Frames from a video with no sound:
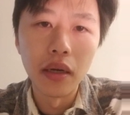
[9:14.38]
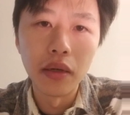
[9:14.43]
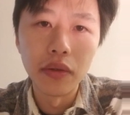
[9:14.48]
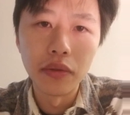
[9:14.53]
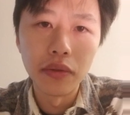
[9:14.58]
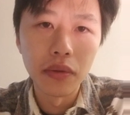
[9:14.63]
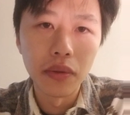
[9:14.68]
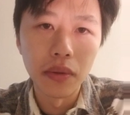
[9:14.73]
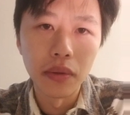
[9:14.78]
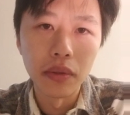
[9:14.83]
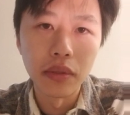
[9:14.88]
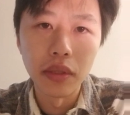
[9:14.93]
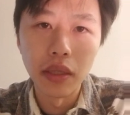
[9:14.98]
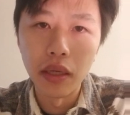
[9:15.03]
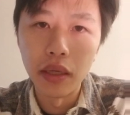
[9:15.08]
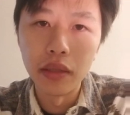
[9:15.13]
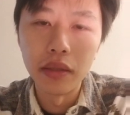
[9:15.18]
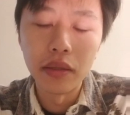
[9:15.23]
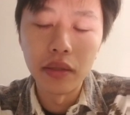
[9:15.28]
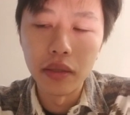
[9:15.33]
towards
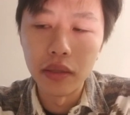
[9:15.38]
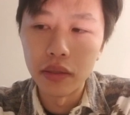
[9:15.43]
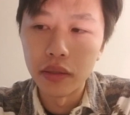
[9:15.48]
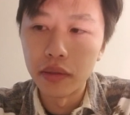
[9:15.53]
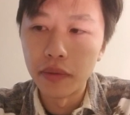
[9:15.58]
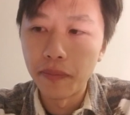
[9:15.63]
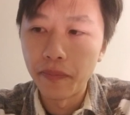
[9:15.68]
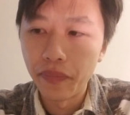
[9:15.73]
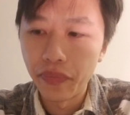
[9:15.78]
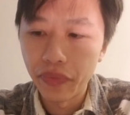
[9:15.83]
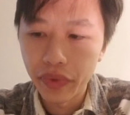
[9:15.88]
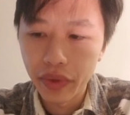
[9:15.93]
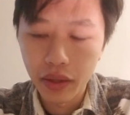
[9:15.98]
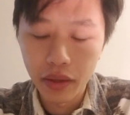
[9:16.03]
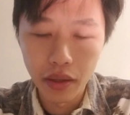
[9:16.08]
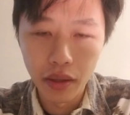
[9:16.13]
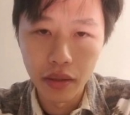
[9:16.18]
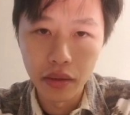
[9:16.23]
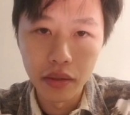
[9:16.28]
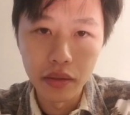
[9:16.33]
anything
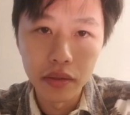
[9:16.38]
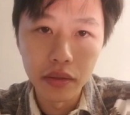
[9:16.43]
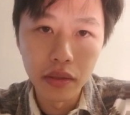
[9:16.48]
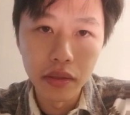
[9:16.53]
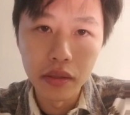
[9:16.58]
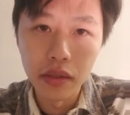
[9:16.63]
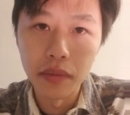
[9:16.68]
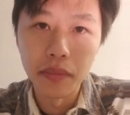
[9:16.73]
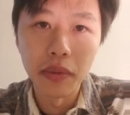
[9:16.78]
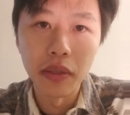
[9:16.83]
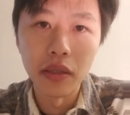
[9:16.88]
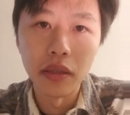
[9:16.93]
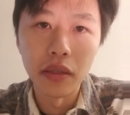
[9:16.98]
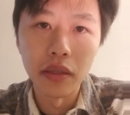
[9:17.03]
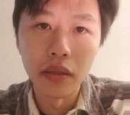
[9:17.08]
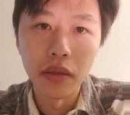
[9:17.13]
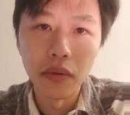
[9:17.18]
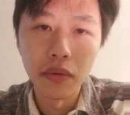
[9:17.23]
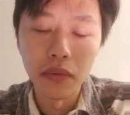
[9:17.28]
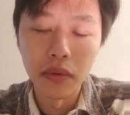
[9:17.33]
that the
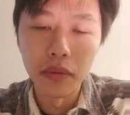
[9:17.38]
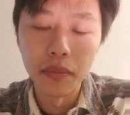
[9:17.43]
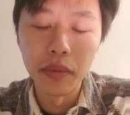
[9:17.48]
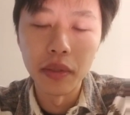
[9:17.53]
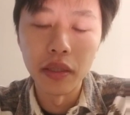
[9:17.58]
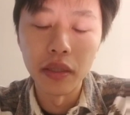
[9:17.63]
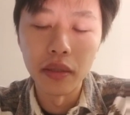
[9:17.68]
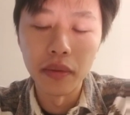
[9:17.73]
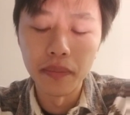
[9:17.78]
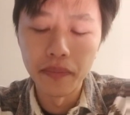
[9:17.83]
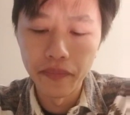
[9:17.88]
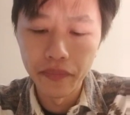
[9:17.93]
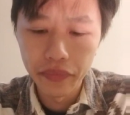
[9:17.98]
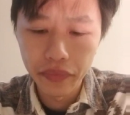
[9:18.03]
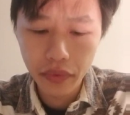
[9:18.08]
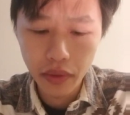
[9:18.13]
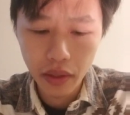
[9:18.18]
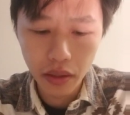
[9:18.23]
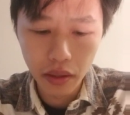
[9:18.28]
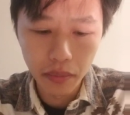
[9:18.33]
CCP would be
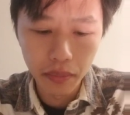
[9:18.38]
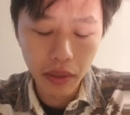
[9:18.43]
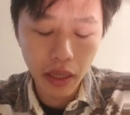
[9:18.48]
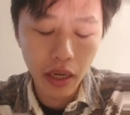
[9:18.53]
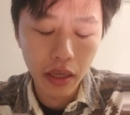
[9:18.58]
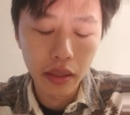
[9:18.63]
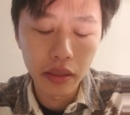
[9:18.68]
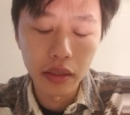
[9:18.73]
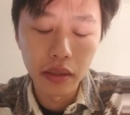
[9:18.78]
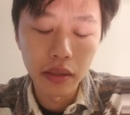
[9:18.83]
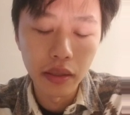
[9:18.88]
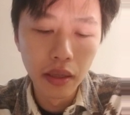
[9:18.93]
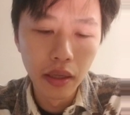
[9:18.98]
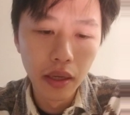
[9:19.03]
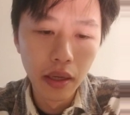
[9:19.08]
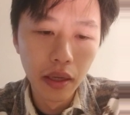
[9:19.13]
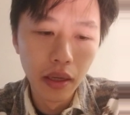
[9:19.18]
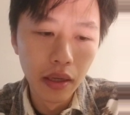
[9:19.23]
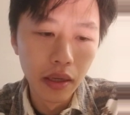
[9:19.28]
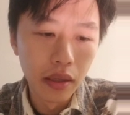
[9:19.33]
backing.
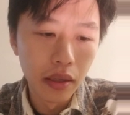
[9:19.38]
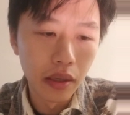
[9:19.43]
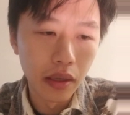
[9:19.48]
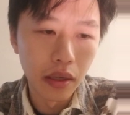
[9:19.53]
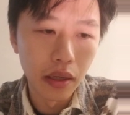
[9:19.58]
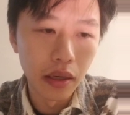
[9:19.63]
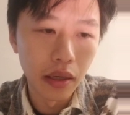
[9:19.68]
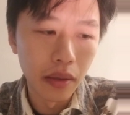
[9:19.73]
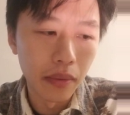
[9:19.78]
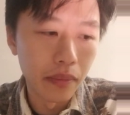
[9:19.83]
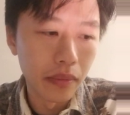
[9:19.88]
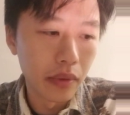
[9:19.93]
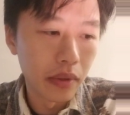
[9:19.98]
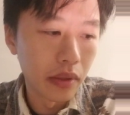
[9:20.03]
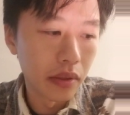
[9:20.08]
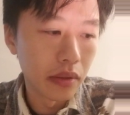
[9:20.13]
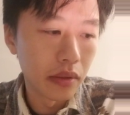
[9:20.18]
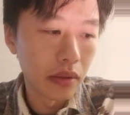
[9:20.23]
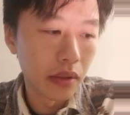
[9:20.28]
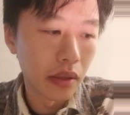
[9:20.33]
Um,
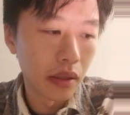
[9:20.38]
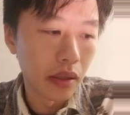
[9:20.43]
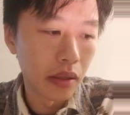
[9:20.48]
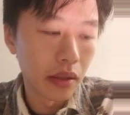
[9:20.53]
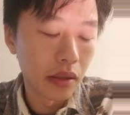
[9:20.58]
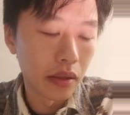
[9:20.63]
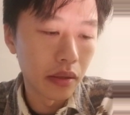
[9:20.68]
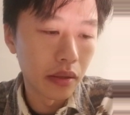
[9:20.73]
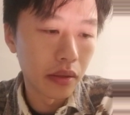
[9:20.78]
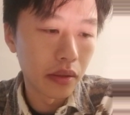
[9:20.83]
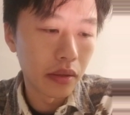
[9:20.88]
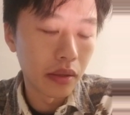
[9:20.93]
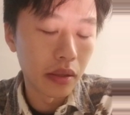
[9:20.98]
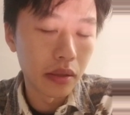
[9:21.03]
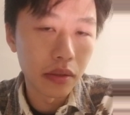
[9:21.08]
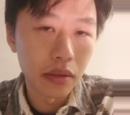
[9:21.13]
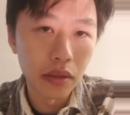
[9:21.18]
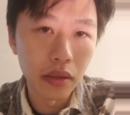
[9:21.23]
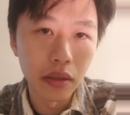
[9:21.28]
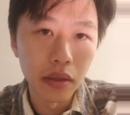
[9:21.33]
and
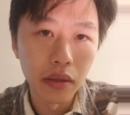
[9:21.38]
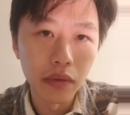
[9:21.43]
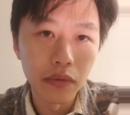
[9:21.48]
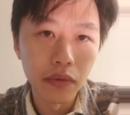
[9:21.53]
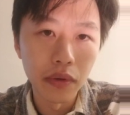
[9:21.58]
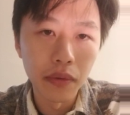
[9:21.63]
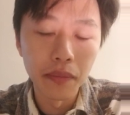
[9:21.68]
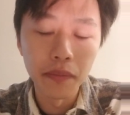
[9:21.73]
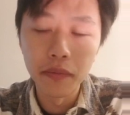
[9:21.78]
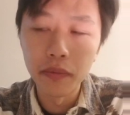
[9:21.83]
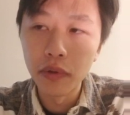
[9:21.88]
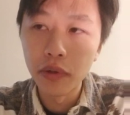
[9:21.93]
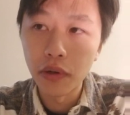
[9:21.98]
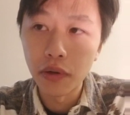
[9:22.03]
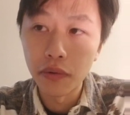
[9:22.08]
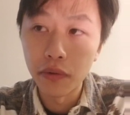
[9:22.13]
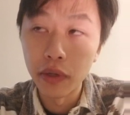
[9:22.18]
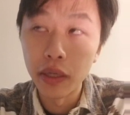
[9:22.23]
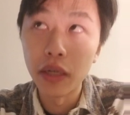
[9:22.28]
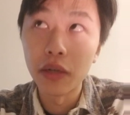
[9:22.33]
that's a
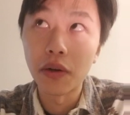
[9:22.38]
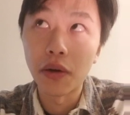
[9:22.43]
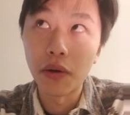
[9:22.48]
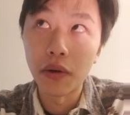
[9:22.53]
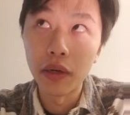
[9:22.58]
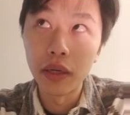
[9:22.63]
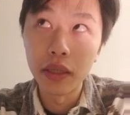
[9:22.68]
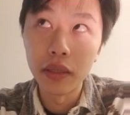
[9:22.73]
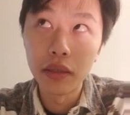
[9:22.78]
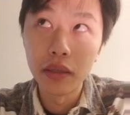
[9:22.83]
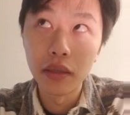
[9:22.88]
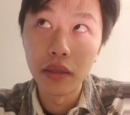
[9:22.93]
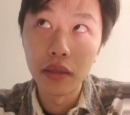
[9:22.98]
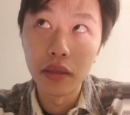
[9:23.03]
reoccurring